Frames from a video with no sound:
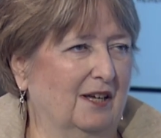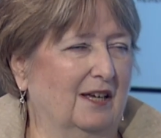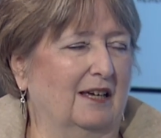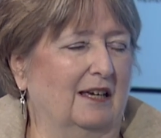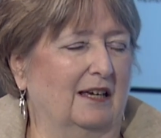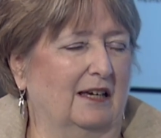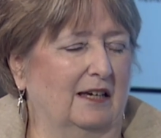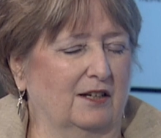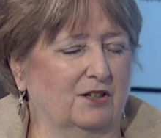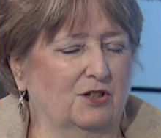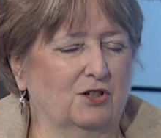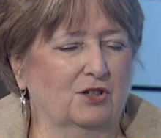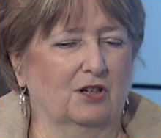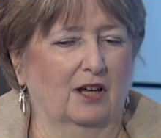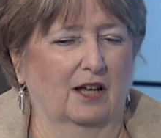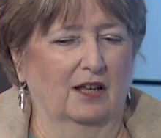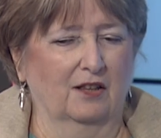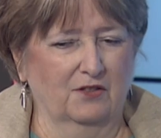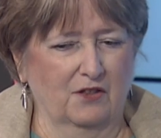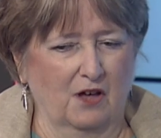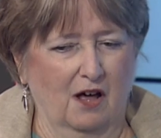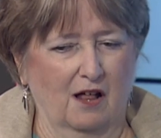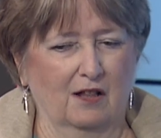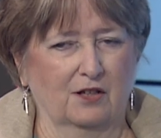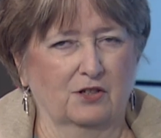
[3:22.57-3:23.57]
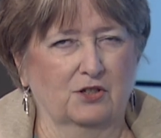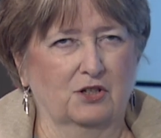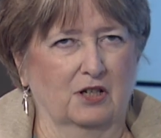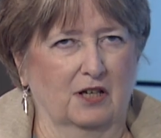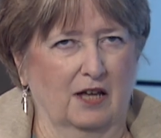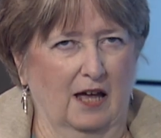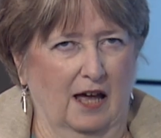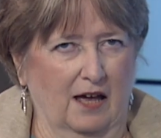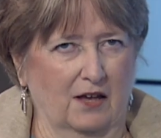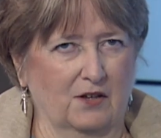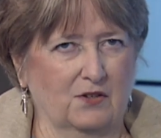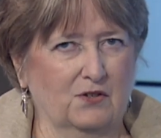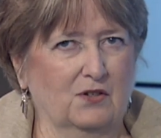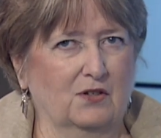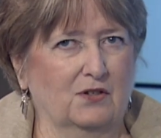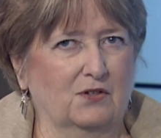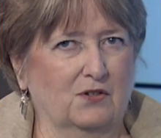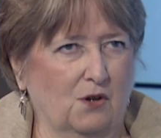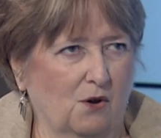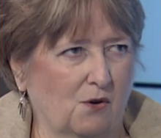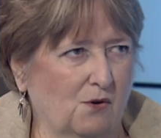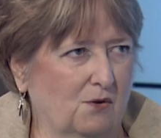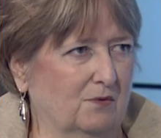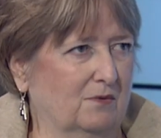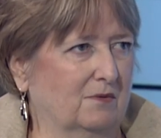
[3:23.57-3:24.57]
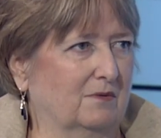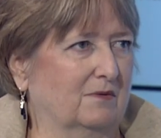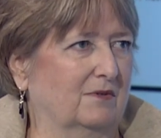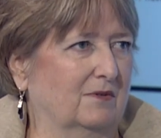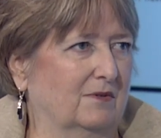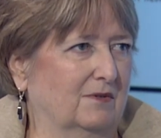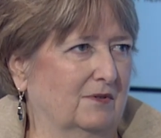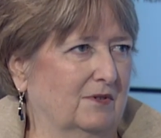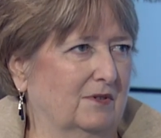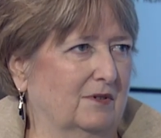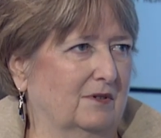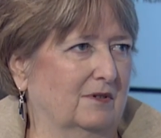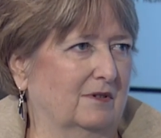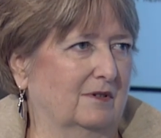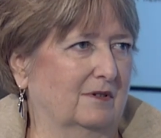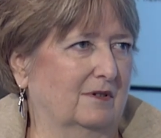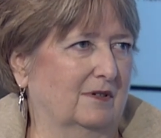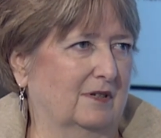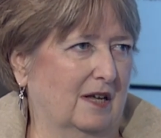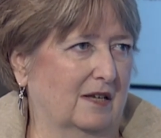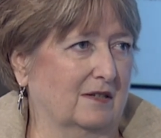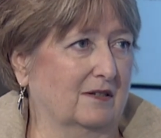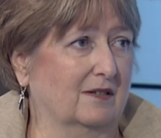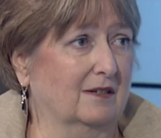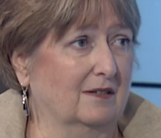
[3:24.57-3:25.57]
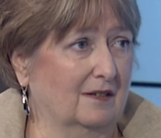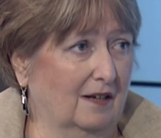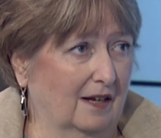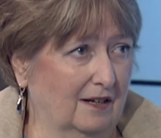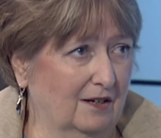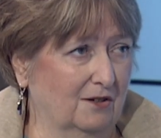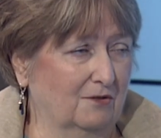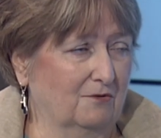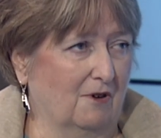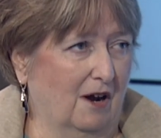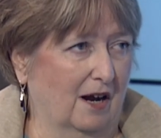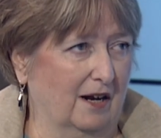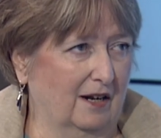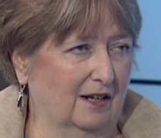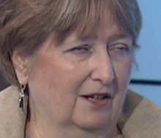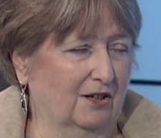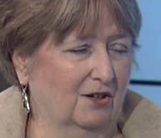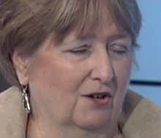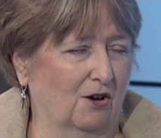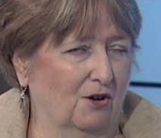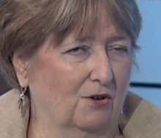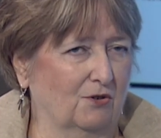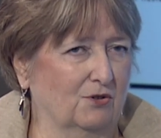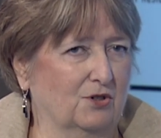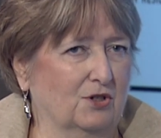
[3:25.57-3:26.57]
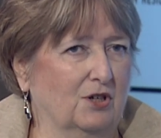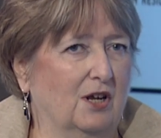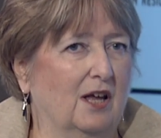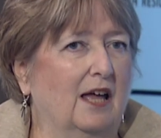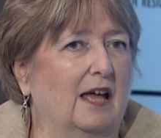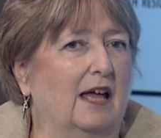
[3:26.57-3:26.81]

Each anthology has its own designated writing coach.